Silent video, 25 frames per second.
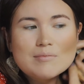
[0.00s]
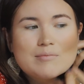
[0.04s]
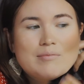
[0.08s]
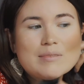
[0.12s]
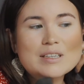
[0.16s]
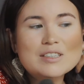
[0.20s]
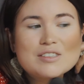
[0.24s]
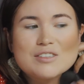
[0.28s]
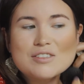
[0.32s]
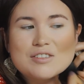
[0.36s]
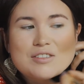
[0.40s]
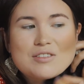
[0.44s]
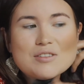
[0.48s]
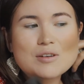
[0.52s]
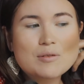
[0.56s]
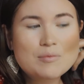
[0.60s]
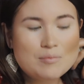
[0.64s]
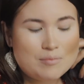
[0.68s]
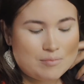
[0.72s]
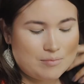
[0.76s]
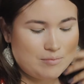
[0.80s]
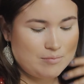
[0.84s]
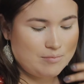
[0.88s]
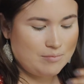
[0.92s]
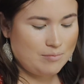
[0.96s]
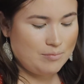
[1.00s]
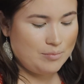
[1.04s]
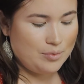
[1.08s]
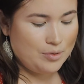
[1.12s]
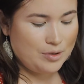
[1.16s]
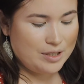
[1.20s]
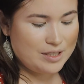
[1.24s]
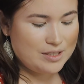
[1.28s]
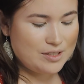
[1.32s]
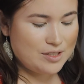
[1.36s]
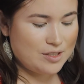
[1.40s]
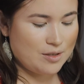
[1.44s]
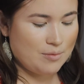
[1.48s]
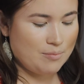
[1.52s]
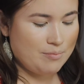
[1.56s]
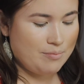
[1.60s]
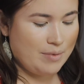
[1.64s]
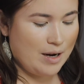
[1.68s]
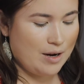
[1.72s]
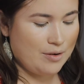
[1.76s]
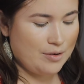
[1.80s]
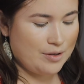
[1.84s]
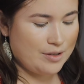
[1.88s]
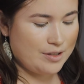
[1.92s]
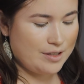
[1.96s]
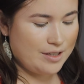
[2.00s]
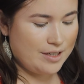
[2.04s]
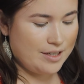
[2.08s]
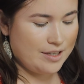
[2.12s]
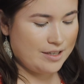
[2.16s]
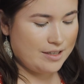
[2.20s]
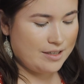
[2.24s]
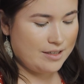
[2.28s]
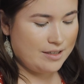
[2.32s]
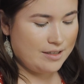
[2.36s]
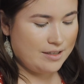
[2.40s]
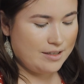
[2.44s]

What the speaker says: by just putting some powder here.